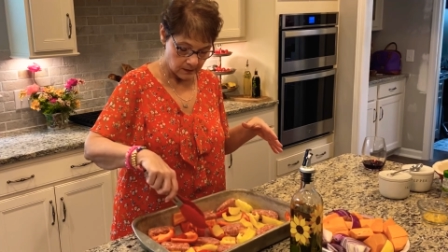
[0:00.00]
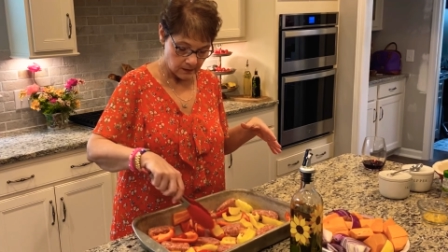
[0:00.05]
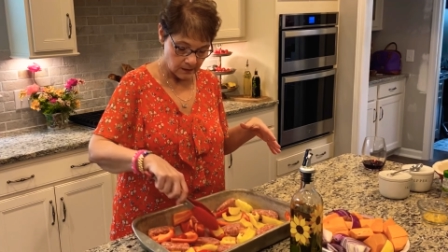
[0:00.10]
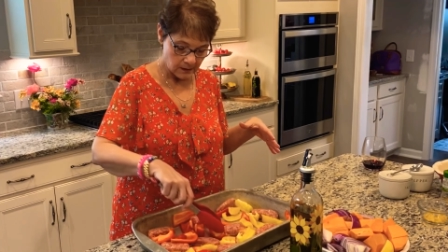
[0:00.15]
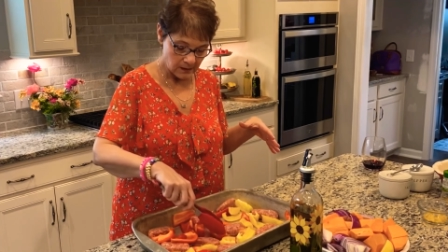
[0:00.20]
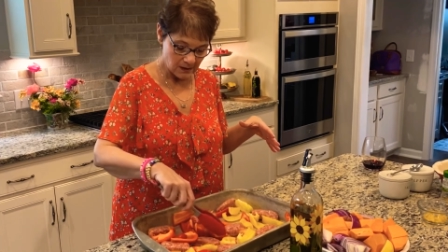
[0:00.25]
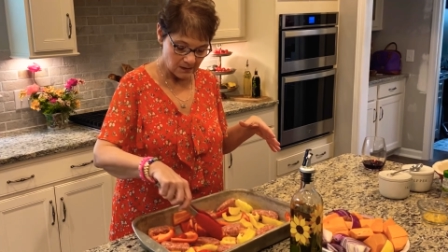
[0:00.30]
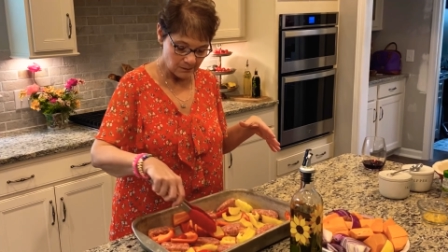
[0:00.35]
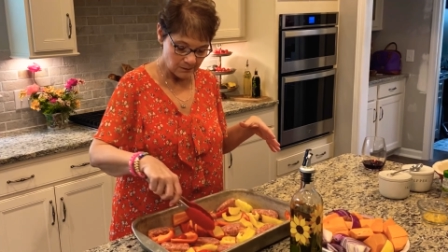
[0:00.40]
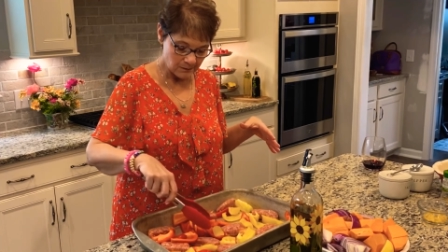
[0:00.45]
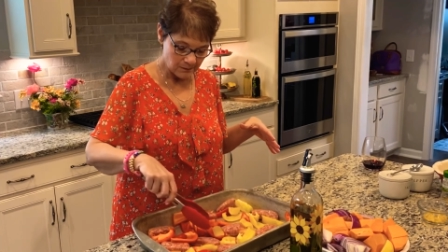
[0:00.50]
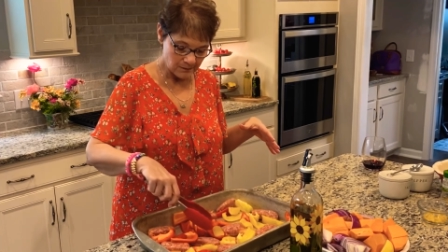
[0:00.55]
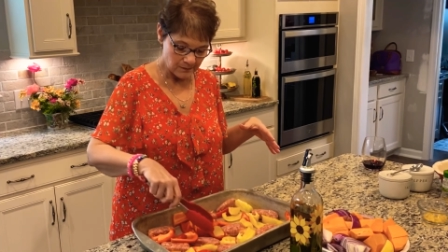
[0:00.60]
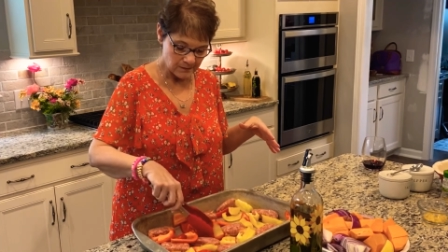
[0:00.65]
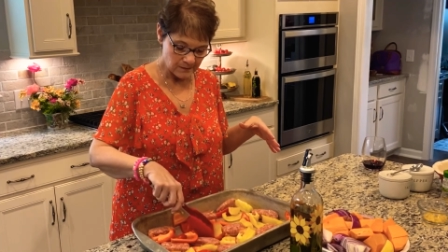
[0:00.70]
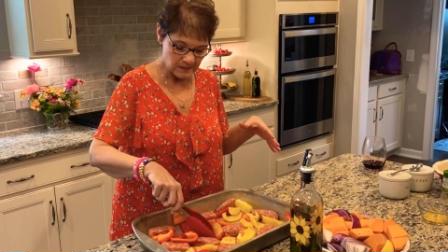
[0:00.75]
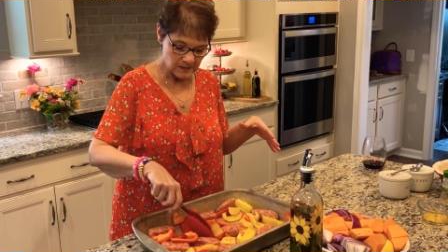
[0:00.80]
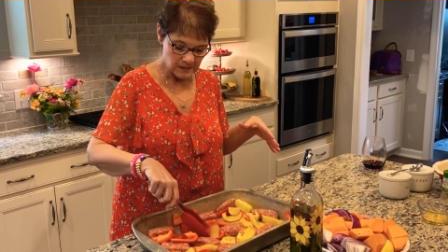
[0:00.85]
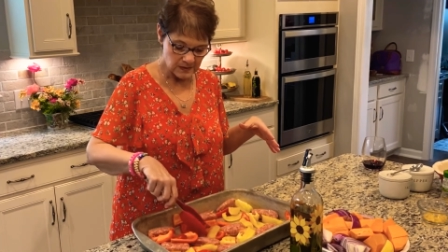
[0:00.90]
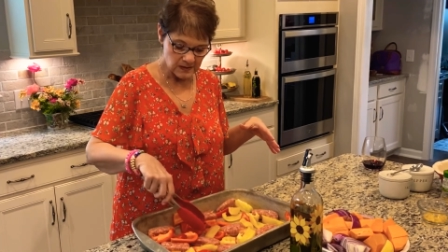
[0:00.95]
it
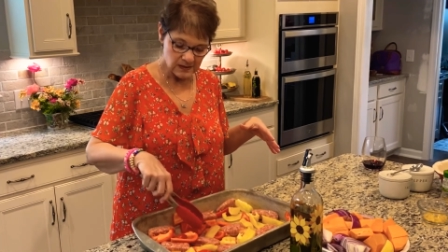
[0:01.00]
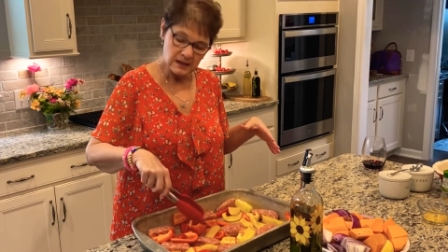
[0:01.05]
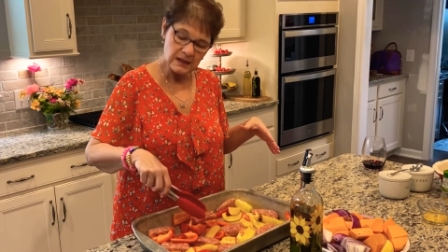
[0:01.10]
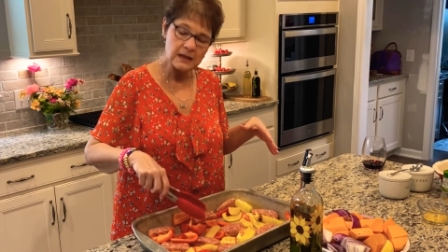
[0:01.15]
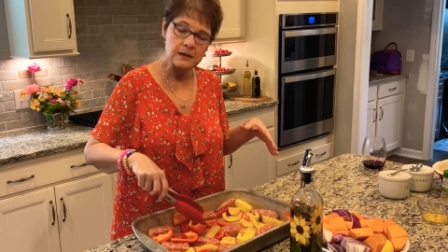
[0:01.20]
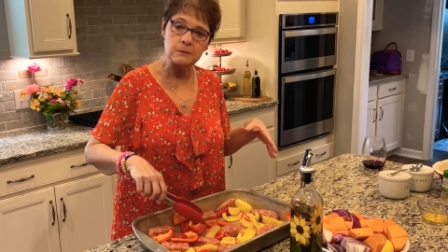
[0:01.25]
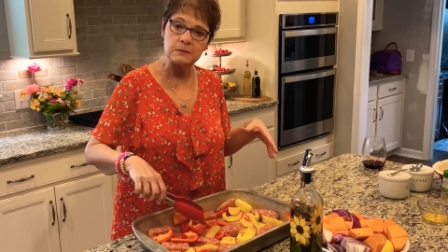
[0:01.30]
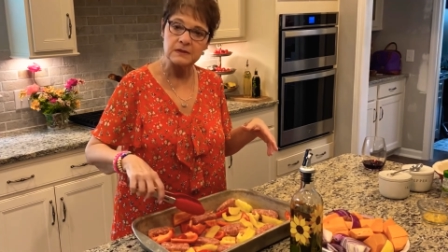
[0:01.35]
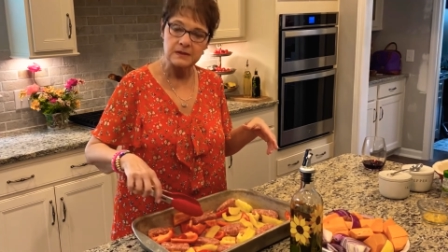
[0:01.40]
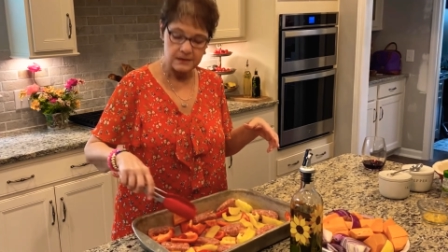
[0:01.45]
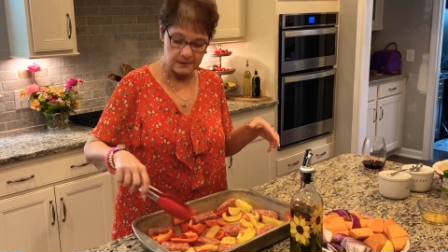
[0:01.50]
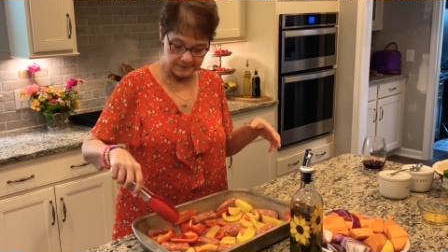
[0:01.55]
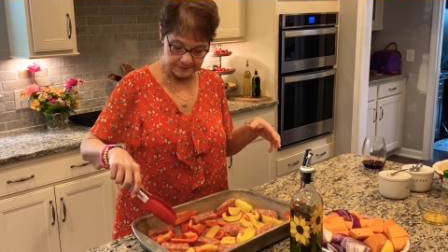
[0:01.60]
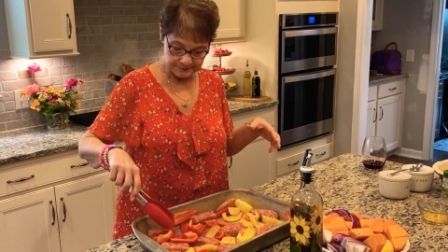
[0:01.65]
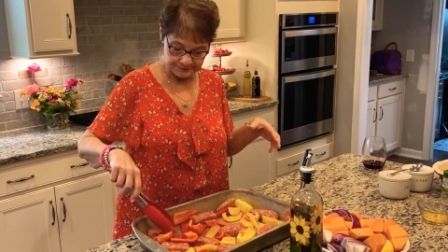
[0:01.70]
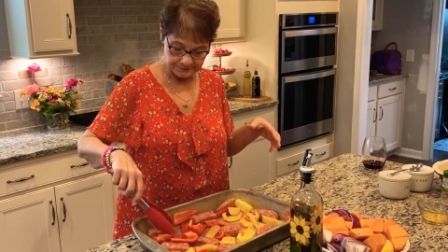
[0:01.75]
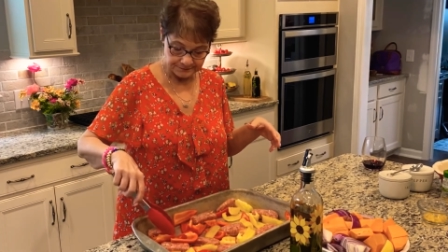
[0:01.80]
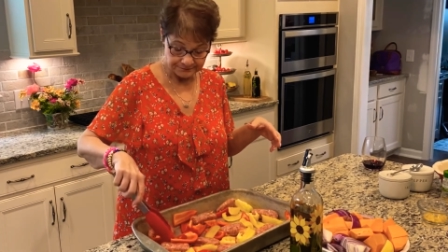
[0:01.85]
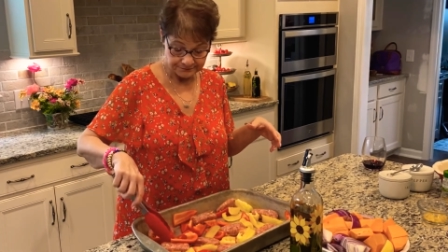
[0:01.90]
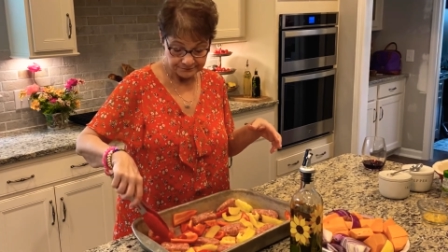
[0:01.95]
steams
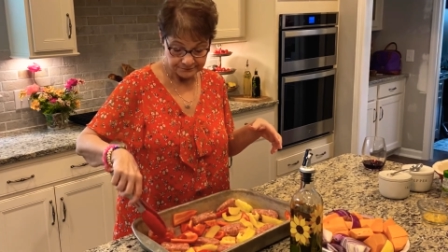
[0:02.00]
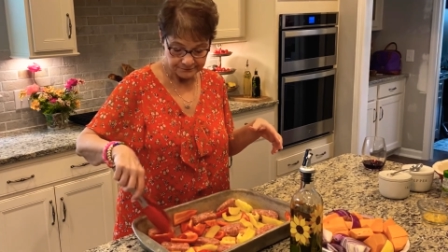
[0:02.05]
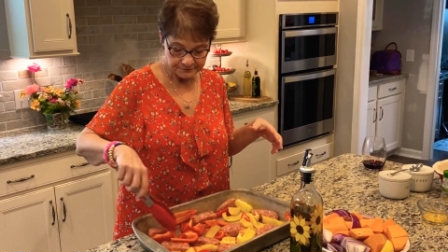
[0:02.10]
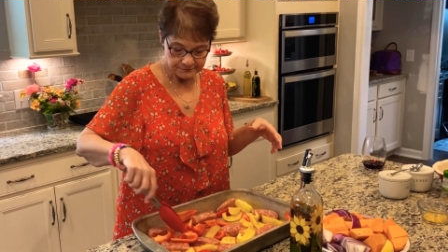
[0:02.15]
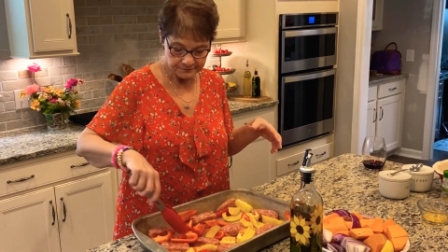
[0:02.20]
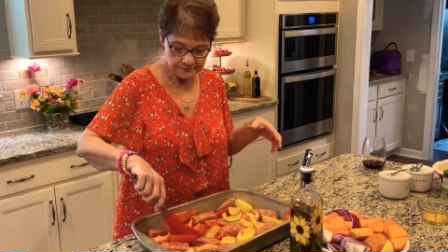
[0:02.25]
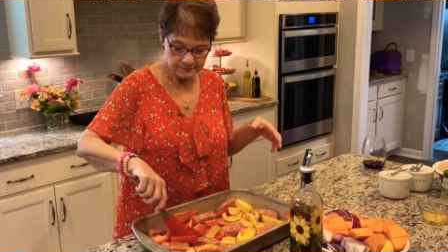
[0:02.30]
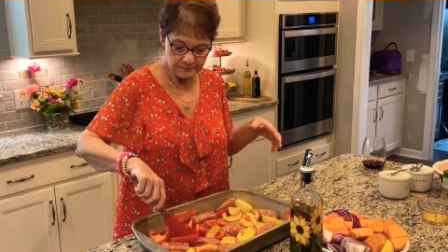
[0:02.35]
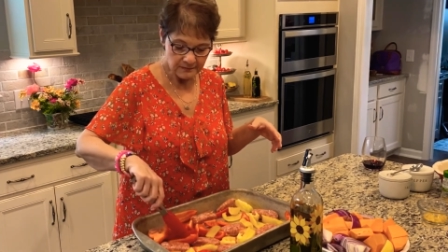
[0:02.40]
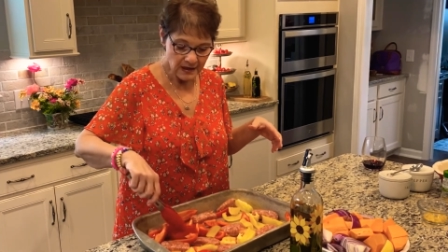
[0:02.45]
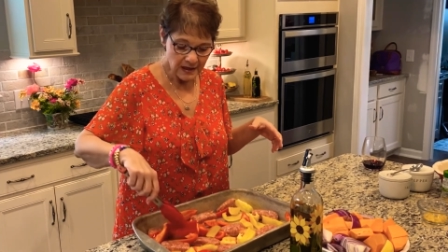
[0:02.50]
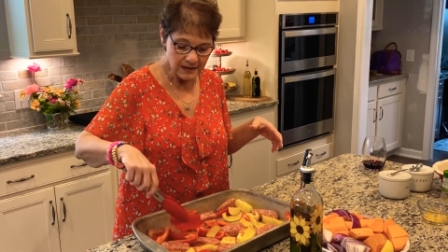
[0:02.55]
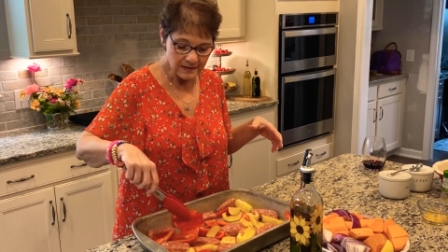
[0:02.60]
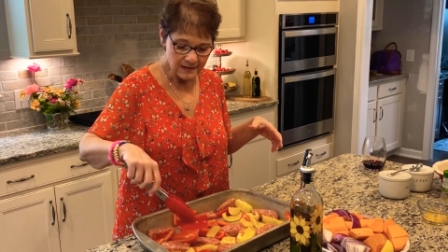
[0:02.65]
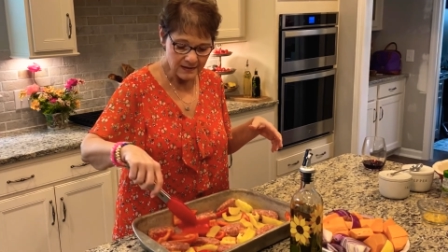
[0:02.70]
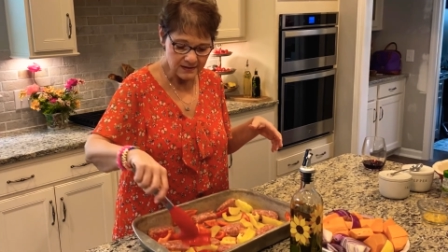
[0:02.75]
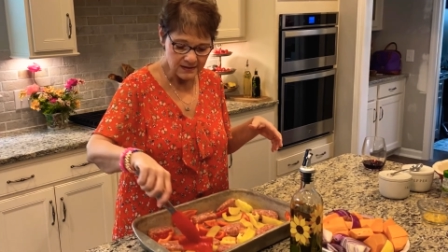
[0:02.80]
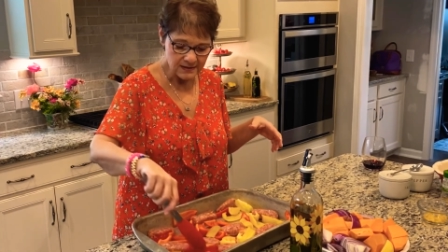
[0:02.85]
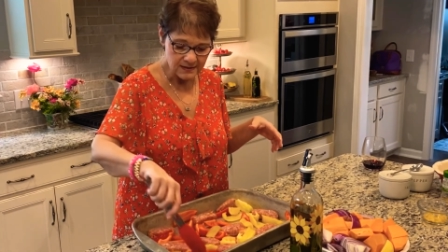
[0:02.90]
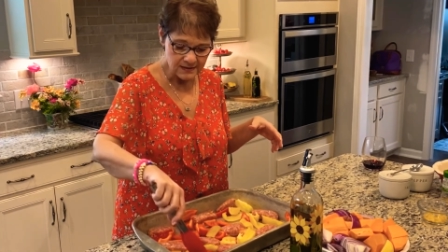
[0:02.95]
and
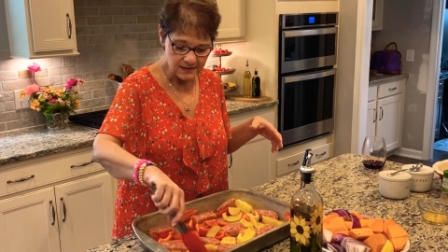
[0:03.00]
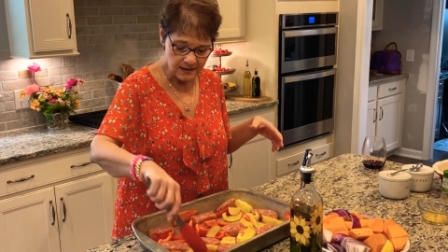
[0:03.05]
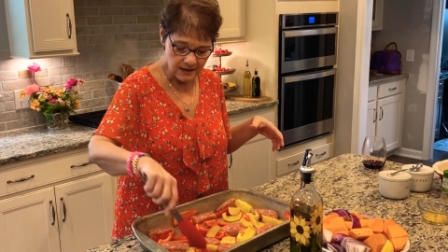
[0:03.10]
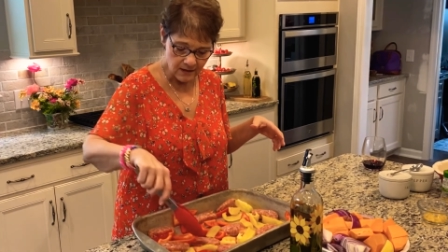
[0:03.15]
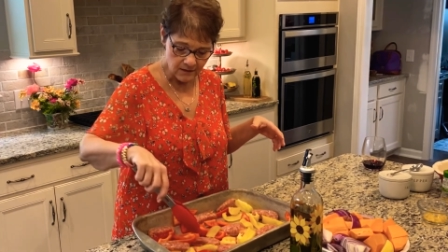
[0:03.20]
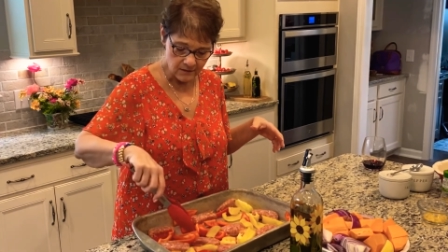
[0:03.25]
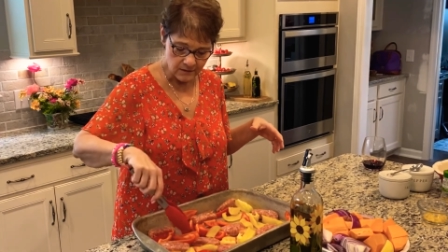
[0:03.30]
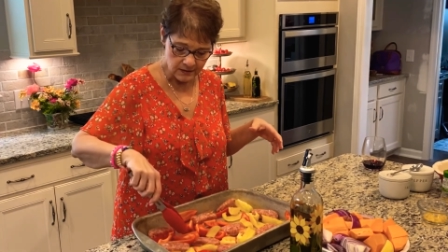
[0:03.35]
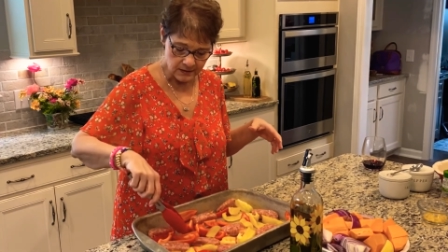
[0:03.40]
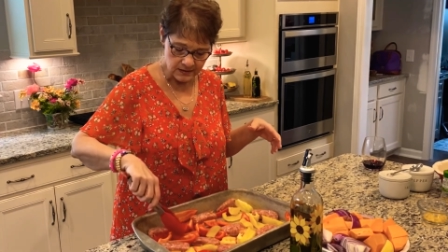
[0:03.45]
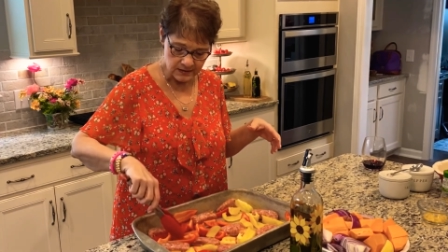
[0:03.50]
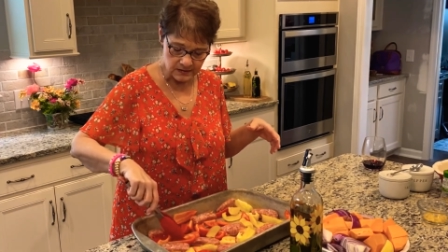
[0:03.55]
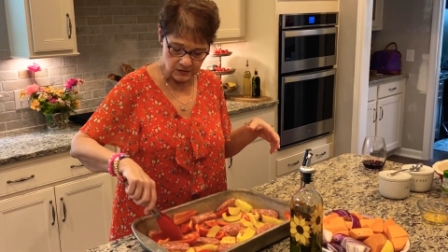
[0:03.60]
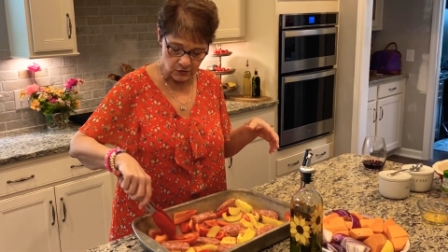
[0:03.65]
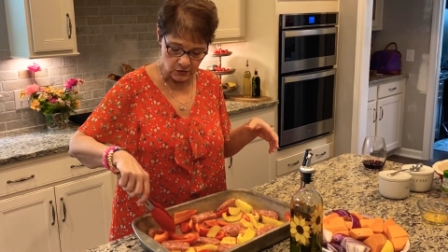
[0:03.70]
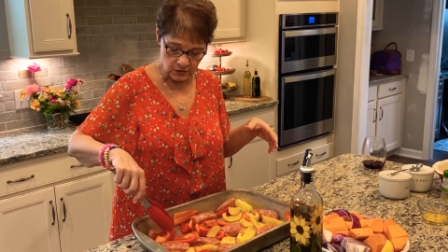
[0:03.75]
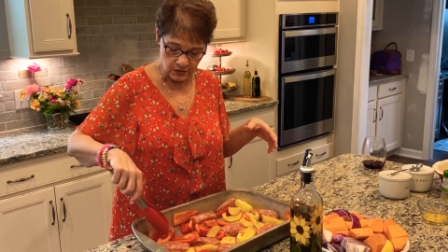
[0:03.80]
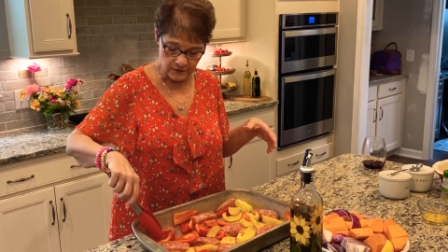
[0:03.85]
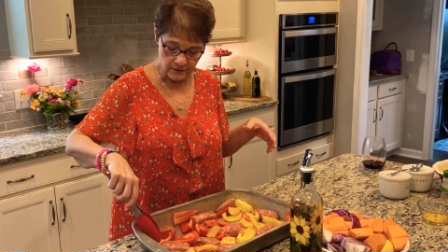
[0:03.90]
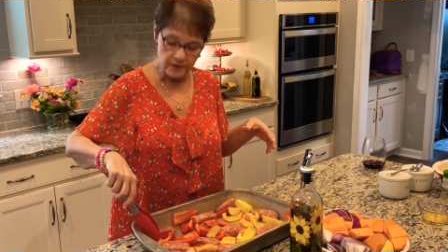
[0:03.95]
it doesn't have as
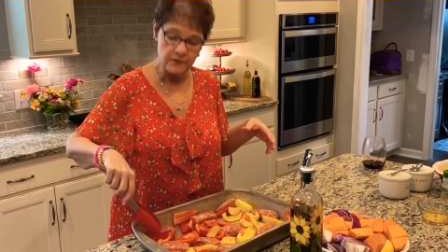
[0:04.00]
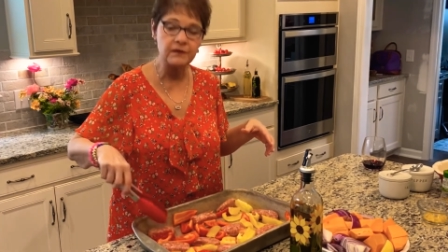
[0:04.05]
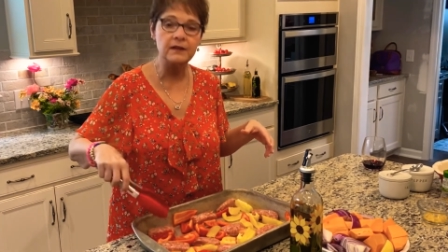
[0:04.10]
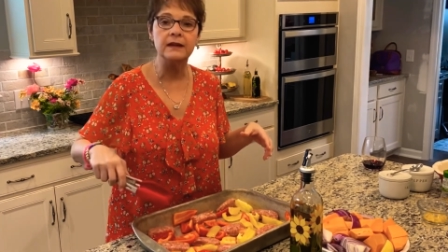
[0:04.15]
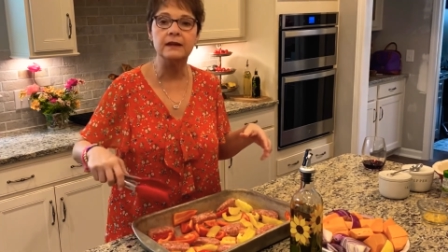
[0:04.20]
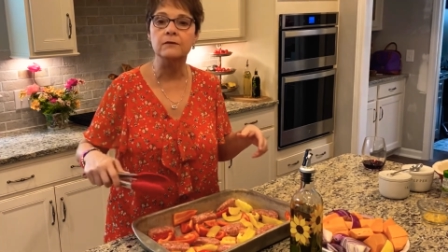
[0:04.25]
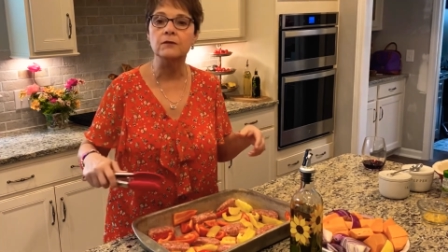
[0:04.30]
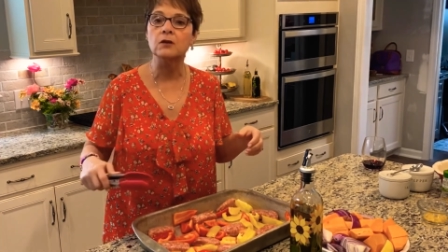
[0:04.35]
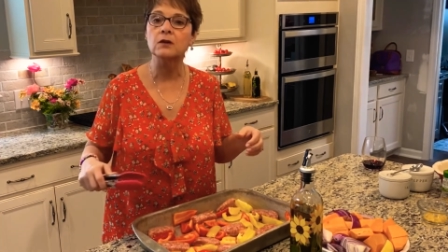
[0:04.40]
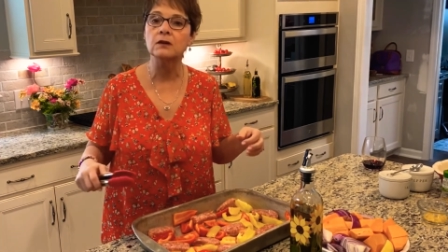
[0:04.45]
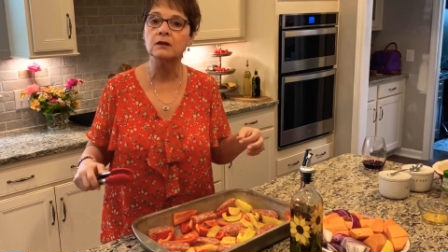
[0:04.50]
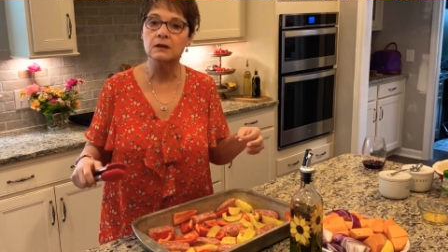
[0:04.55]
good of a flavor.